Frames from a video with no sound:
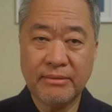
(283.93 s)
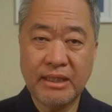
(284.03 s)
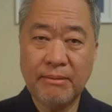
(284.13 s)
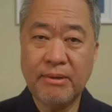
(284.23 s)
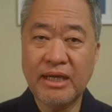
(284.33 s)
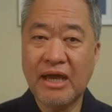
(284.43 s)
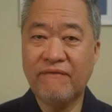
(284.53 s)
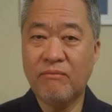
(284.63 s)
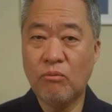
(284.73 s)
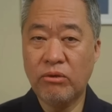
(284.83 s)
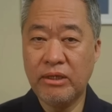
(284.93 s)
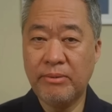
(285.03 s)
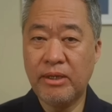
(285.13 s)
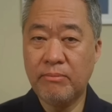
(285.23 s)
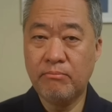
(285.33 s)
They might have a more
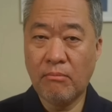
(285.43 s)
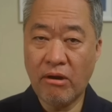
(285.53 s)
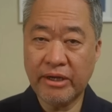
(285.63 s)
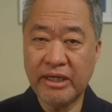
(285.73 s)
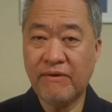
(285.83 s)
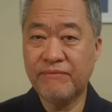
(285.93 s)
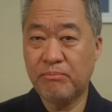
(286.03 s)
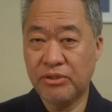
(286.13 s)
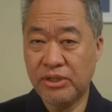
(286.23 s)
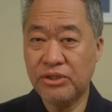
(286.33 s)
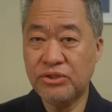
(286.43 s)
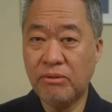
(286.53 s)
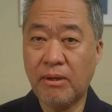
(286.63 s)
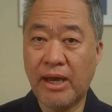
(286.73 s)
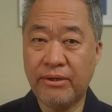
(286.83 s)
limited market of potential
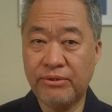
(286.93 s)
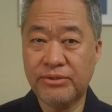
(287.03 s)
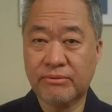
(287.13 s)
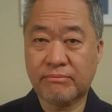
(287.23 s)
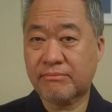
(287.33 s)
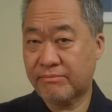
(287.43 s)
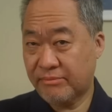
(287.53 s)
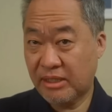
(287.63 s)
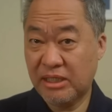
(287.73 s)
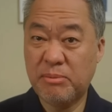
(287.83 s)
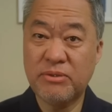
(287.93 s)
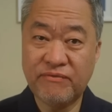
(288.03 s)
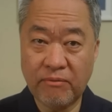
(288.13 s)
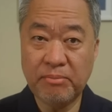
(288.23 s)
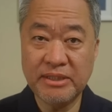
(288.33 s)
buyers, especially
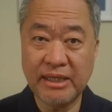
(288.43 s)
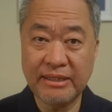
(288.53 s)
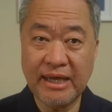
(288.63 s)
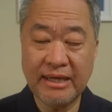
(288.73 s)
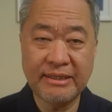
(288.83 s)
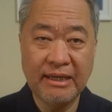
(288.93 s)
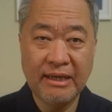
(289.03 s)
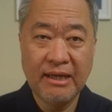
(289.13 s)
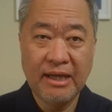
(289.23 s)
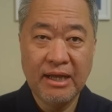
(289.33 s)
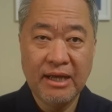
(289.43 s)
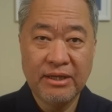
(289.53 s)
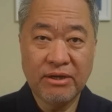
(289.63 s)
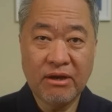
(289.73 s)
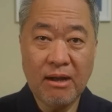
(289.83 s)
for a piece like that.
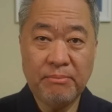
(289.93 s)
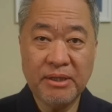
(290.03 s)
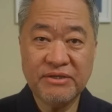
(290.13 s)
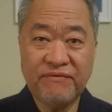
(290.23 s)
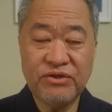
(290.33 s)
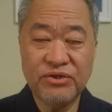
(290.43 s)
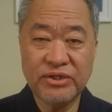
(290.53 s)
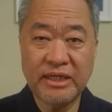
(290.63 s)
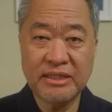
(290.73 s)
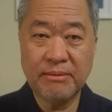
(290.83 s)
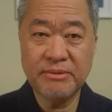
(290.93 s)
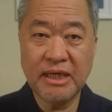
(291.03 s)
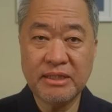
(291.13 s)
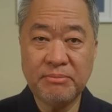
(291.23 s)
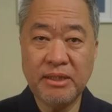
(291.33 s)
Their complex features can
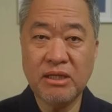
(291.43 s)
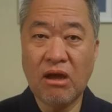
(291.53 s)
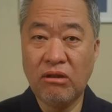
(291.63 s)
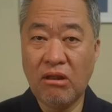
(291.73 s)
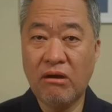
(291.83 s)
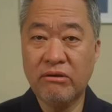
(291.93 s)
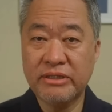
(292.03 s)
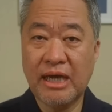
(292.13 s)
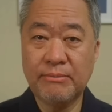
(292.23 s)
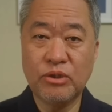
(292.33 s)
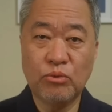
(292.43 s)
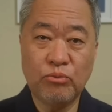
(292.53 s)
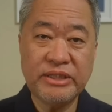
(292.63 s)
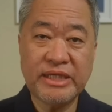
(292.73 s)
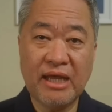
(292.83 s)
sometimes mean a longer time to
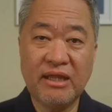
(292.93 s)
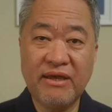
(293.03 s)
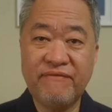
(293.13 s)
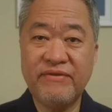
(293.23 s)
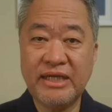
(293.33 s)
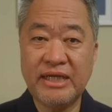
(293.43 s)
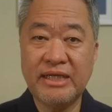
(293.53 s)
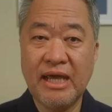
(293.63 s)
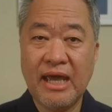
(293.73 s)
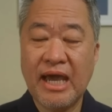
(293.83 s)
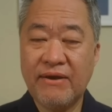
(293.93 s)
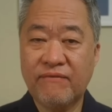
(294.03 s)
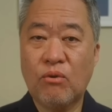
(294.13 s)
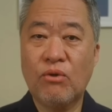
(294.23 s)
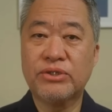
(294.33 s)
resale if needed, and of
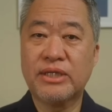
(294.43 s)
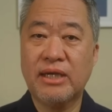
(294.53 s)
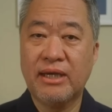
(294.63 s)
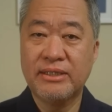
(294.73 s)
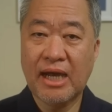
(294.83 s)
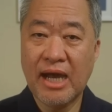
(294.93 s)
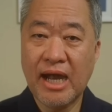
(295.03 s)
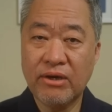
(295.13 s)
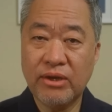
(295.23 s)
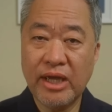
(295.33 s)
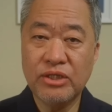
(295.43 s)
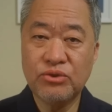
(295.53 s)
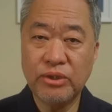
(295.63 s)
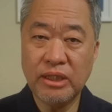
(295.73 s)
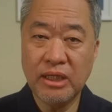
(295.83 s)
course, the higher
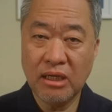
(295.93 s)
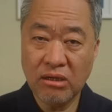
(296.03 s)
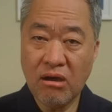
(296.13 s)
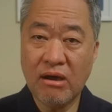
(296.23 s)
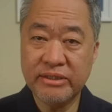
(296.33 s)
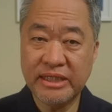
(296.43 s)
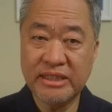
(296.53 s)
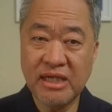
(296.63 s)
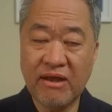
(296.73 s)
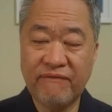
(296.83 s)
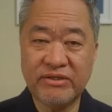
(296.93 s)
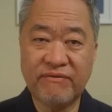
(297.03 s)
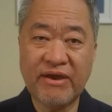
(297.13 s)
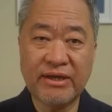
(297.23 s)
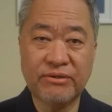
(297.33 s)
entry cost itself is a
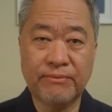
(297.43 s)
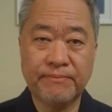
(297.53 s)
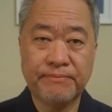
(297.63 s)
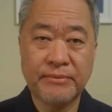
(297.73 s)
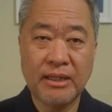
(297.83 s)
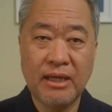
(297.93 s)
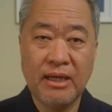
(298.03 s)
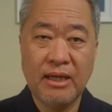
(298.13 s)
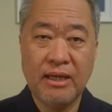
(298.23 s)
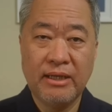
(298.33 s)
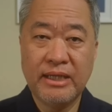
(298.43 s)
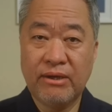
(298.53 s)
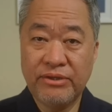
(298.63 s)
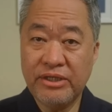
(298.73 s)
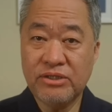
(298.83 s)
factor.
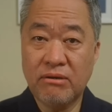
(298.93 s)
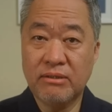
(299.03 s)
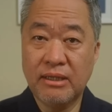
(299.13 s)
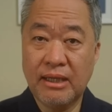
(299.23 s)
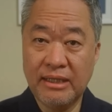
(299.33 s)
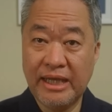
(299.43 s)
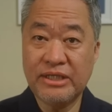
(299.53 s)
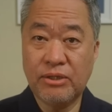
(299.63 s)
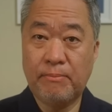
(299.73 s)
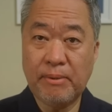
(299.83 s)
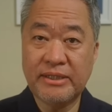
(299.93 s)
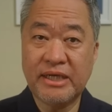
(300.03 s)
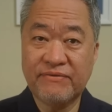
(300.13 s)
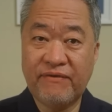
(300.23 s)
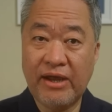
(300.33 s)
Now, these aren't lesser
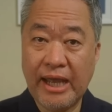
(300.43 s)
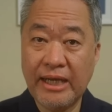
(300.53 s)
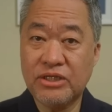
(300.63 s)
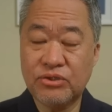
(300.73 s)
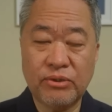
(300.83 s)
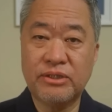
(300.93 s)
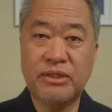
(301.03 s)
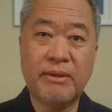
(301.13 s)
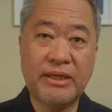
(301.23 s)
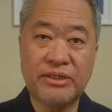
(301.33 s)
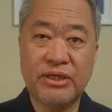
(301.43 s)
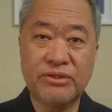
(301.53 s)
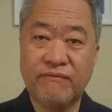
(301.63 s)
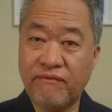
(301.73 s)
Pateks by any stretch of the imagination.